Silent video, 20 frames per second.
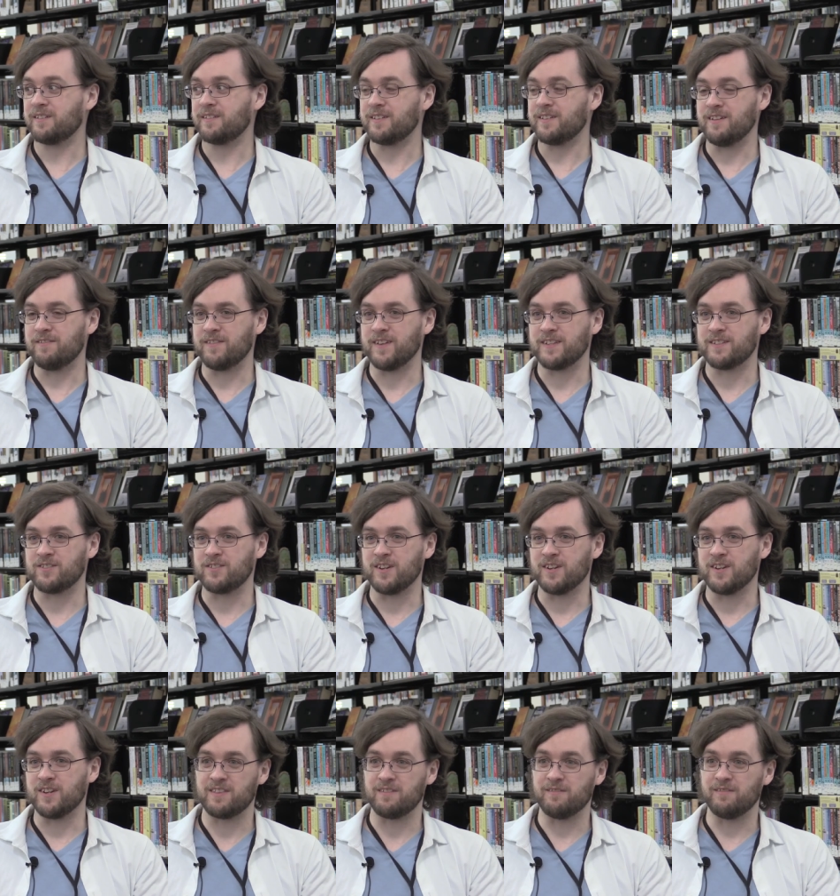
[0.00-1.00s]
if it's
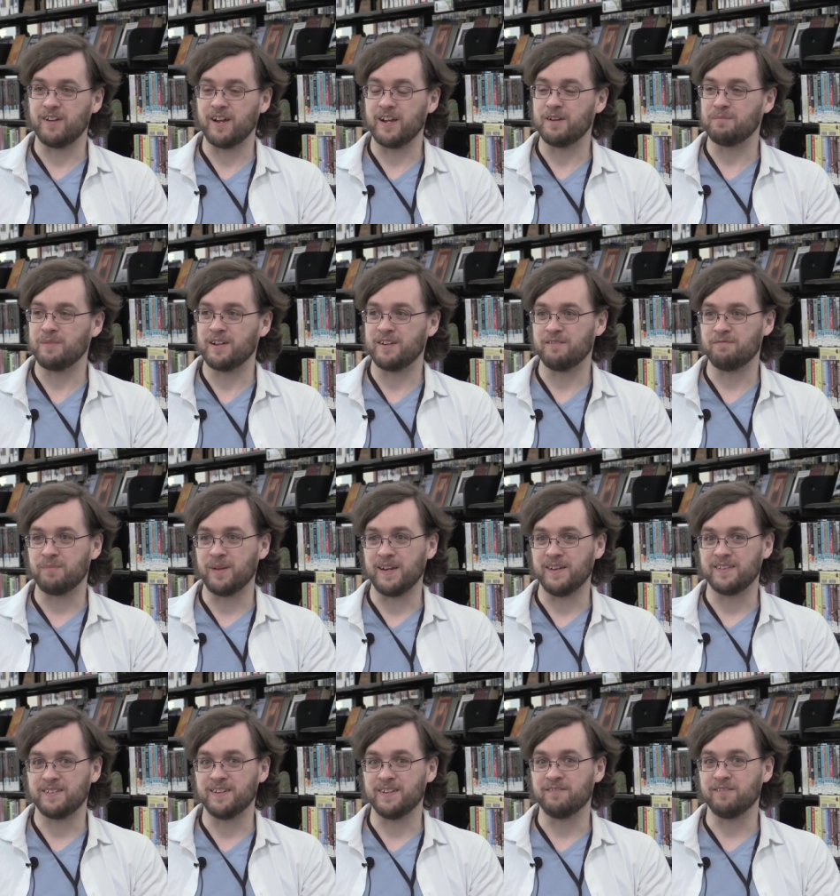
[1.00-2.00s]
just the right amount of based in